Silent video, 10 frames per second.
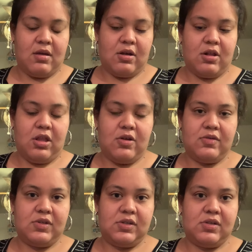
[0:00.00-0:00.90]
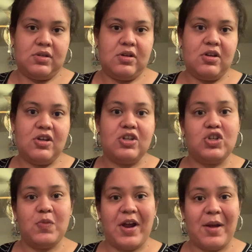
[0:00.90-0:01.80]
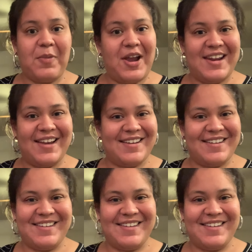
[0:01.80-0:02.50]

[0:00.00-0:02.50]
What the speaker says: close to where I'm writing.